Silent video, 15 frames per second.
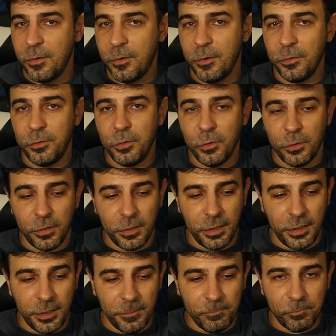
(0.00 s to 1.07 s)
on your
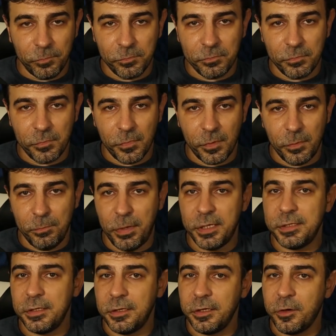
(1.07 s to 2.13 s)

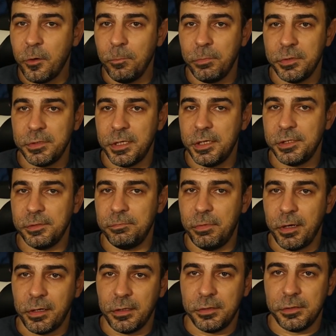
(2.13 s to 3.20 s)
basically compensation
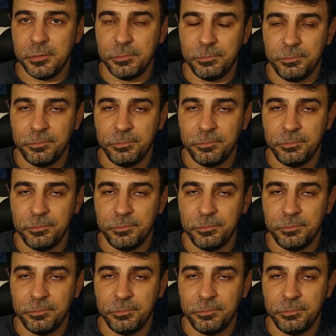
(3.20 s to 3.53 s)
package.